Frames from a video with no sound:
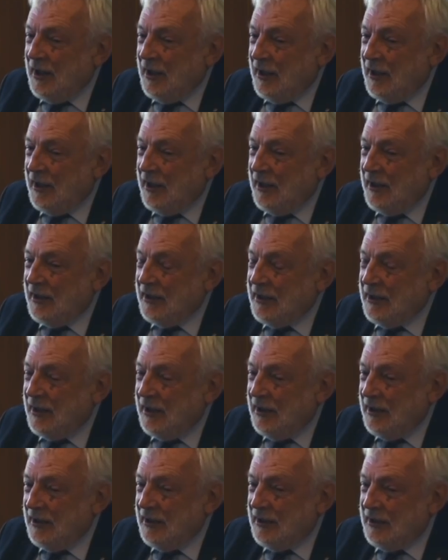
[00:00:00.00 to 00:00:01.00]

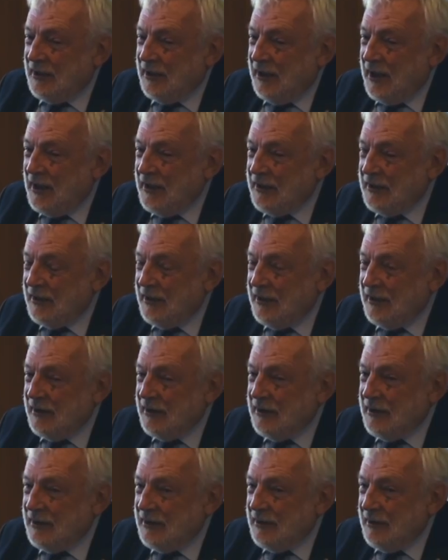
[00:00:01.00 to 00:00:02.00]
The other
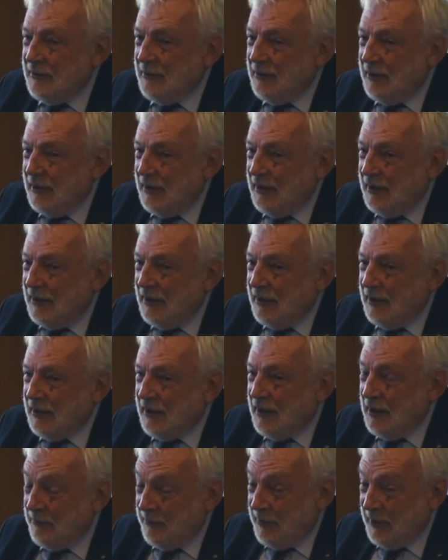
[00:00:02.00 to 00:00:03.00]

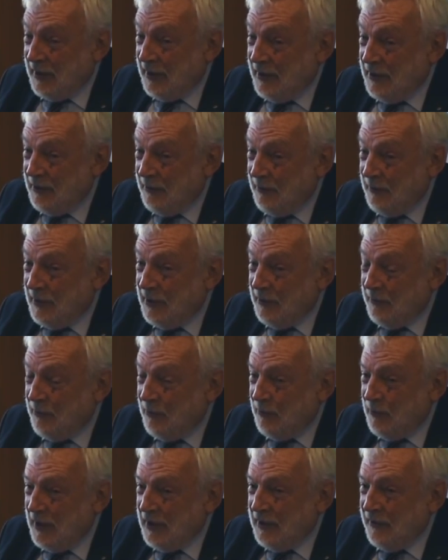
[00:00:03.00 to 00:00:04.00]
companies, which
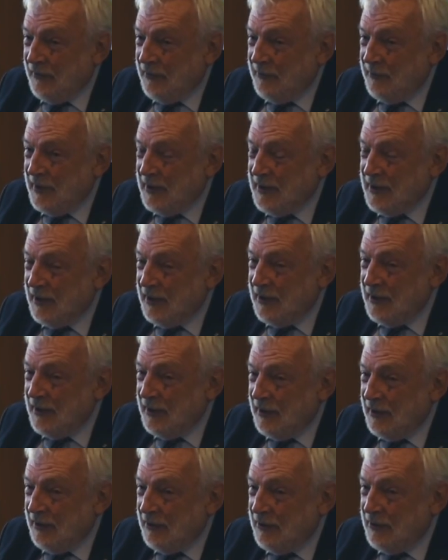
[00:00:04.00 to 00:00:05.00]
one of them is
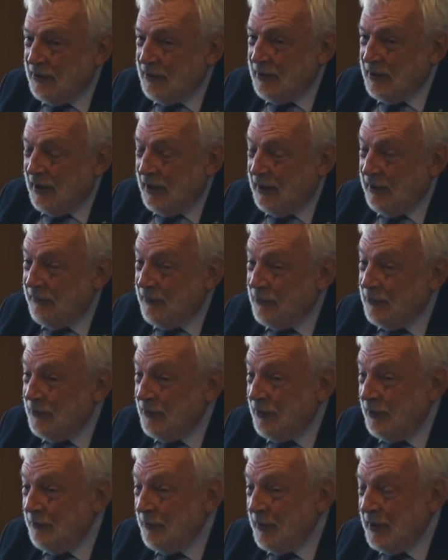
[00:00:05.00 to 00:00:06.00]
in
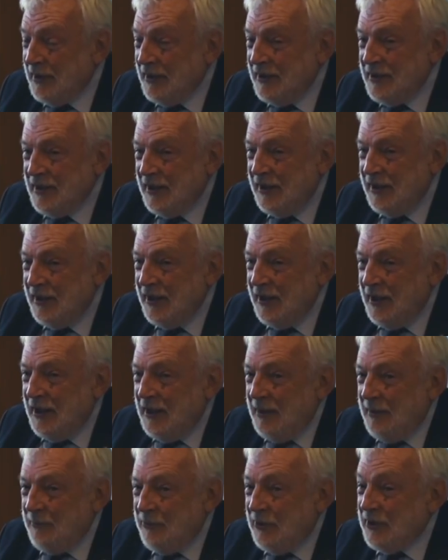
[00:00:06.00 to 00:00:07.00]
California and one is in
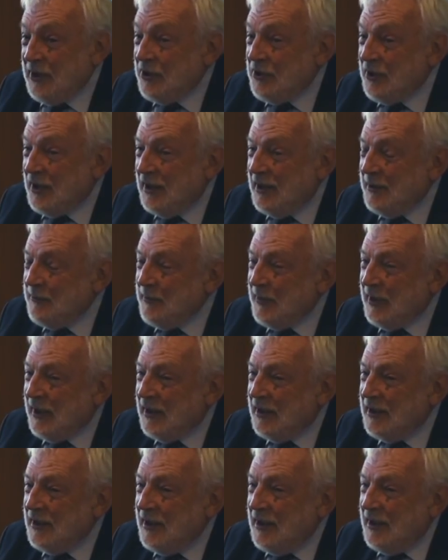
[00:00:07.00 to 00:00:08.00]
British
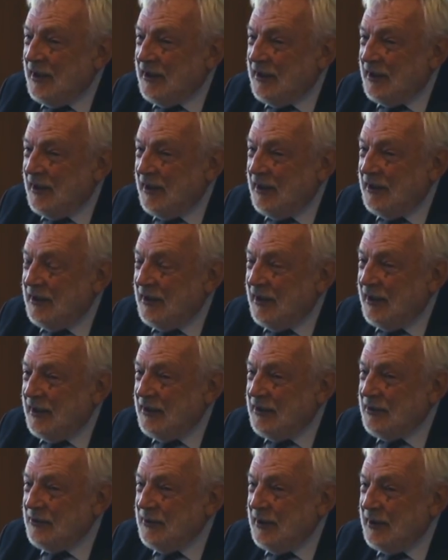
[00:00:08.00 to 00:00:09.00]
Columbia, they're
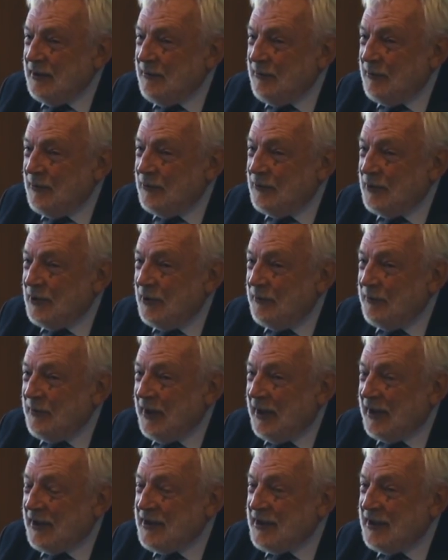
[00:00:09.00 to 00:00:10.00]
doing more
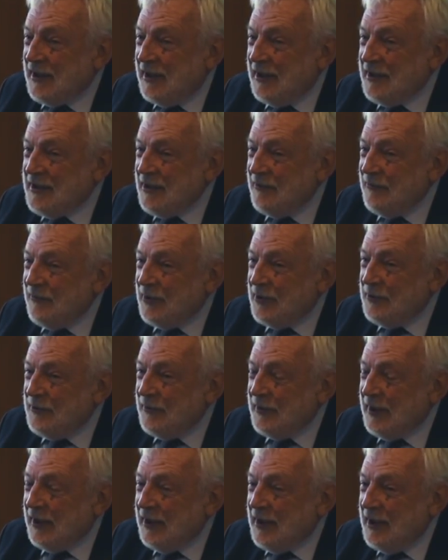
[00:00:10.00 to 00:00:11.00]
complex things
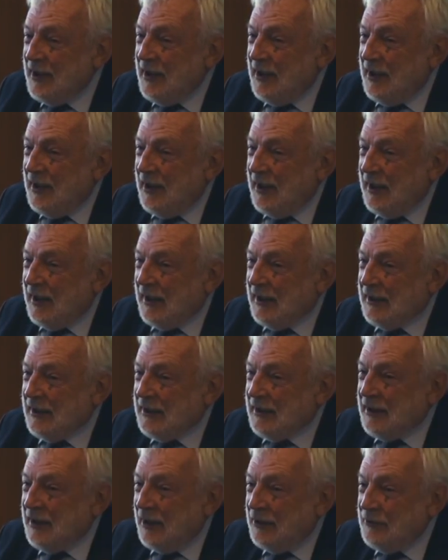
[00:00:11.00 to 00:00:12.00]
involving
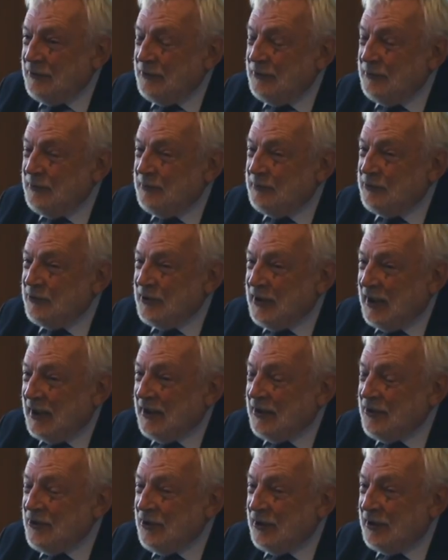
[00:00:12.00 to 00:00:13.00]

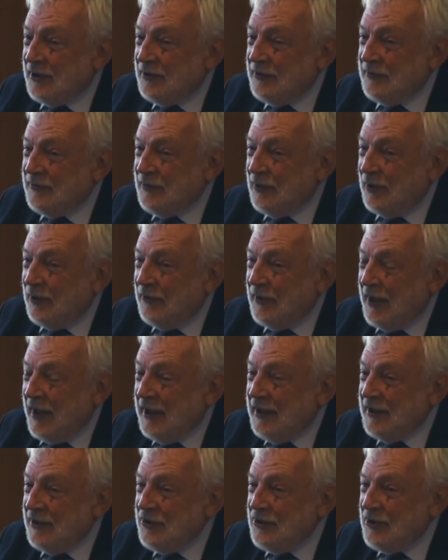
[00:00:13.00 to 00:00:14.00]
co-production of
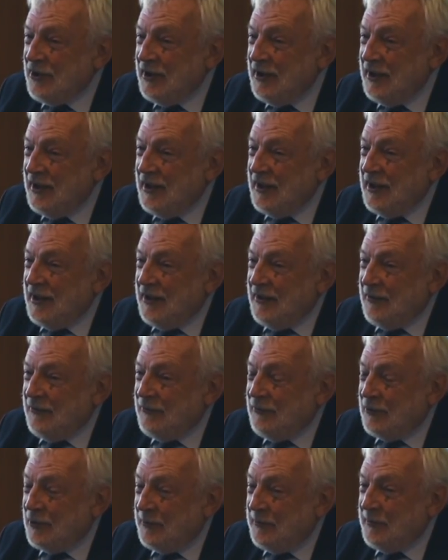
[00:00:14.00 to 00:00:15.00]
energy
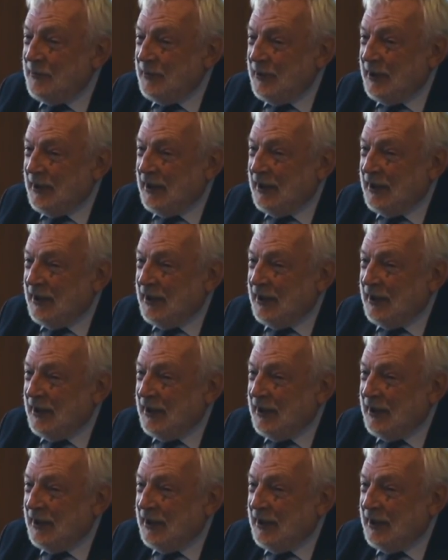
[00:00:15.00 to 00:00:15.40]
from